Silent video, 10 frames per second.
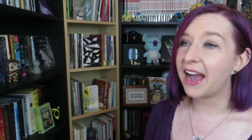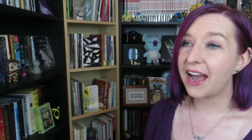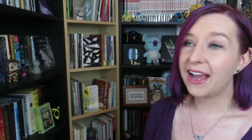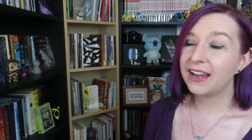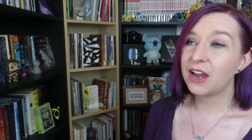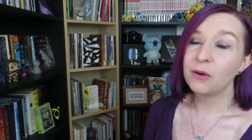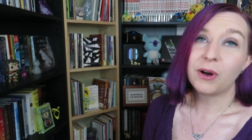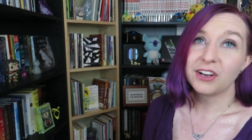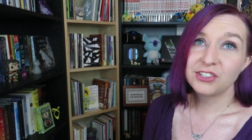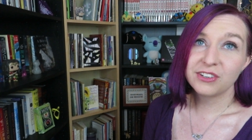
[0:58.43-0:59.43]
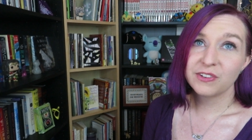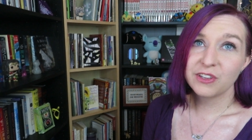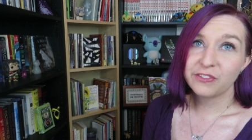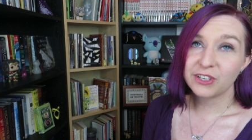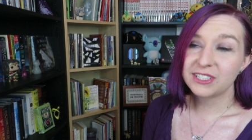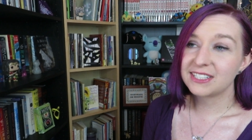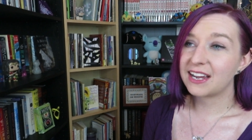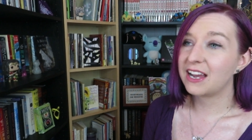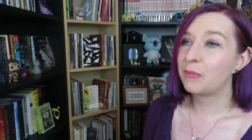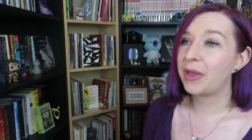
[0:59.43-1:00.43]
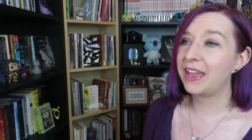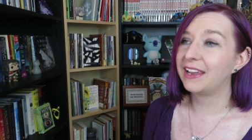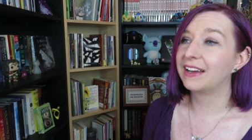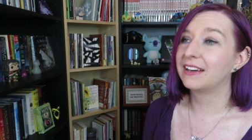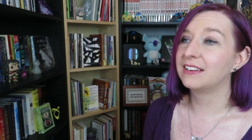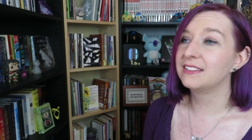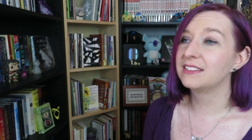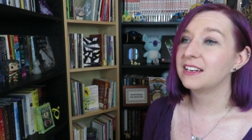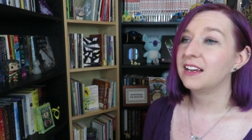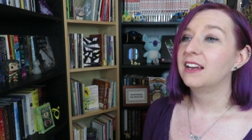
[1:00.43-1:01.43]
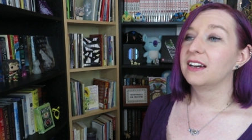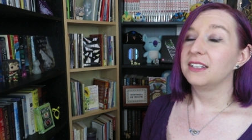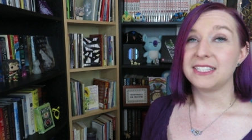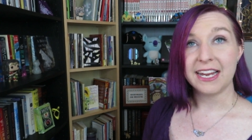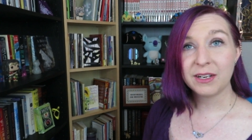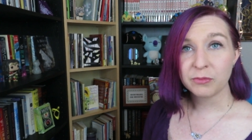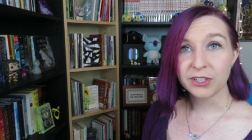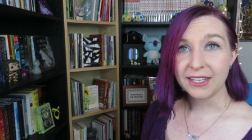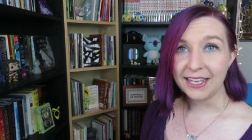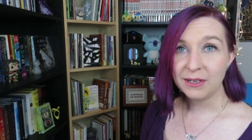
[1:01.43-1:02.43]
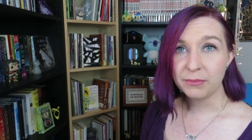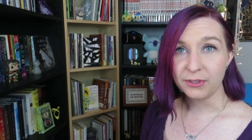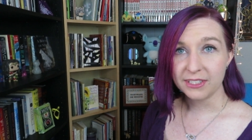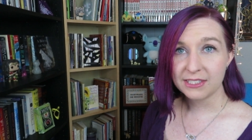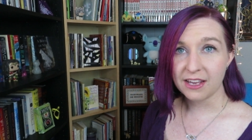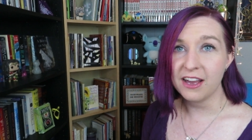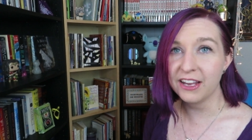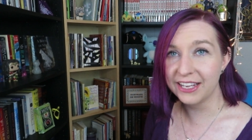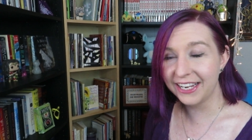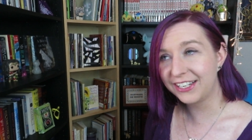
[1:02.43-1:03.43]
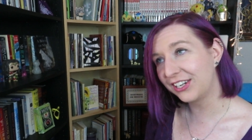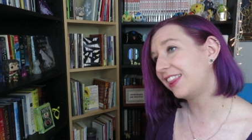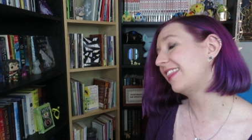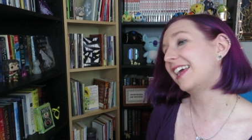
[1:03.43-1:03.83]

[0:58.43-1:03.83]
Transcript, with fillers: I, I watched it for the first time, and damn relatable is all I could